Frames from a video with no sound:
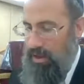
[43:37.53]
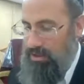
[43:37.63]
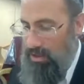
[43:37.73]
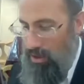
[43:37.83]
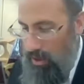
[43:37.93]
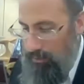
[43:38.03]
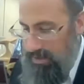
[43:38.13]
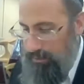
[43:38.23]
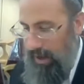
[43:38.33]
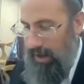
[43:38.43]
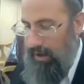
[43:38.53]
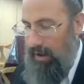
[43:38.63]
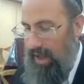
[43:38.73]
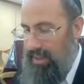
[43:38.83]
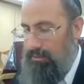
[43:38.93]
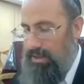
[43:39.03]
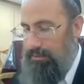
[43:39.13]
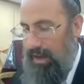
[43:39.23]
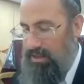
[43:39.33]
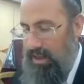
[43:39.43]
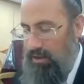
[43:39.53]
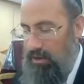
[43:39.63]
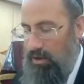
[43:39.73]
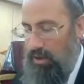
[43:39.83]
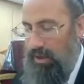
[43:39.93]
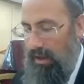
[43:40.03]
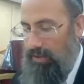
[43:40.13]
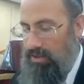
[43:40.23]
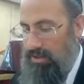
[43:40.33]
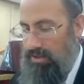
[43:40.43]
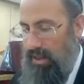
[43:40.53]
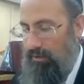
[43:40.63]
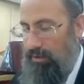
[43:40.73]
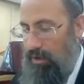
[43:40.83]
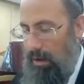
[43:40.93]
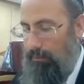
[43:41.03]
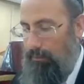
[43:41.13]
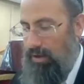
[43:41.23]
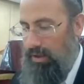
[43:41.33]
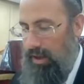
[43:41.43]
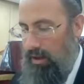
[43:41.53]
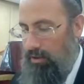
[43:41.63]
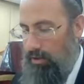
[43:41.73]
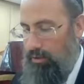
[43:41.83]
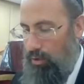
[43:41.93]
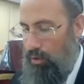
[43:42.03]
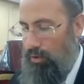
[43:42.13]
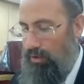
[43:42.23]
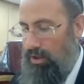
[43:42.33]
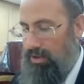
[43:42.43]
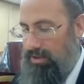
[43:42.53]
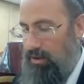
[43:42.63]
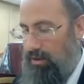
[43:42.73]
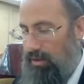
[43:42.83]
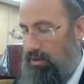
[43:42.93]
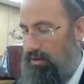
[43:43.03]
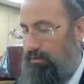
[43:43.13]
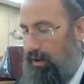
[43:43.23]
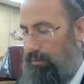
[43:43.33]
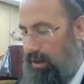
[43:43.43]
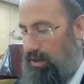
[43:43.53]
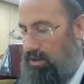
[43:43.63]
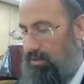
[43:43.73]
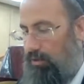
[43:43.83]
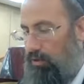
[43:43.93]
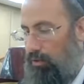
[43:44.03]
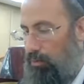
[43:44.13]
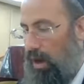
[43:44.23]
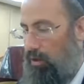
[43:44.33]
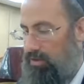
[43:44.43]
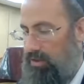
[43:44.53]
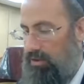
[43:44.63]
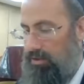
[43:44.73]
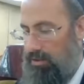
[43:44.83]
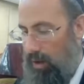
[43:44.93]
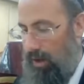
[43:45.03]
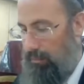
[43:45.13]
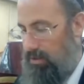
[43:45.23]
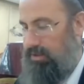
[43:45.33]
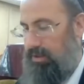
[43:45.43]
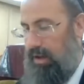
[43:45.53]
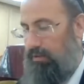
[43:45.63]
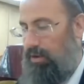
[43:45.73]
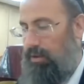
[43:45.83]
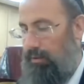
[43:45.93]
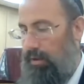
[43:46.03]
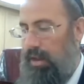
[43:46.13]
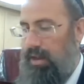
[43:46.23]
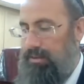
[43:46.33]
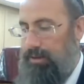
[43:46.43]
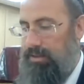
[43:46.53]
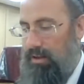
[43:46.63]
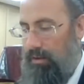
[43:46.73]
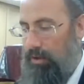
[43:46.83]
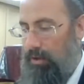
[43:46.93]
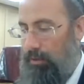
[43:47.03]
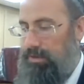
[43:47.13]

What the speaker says: Shekol Mizbeach, any Mizbeach she'en lo kevesh doesn't have a ramp, lo kern, not a horn, lo yesod, and not a foundation, lo ribuah, it's not square, possible avodah, it's possible avodah.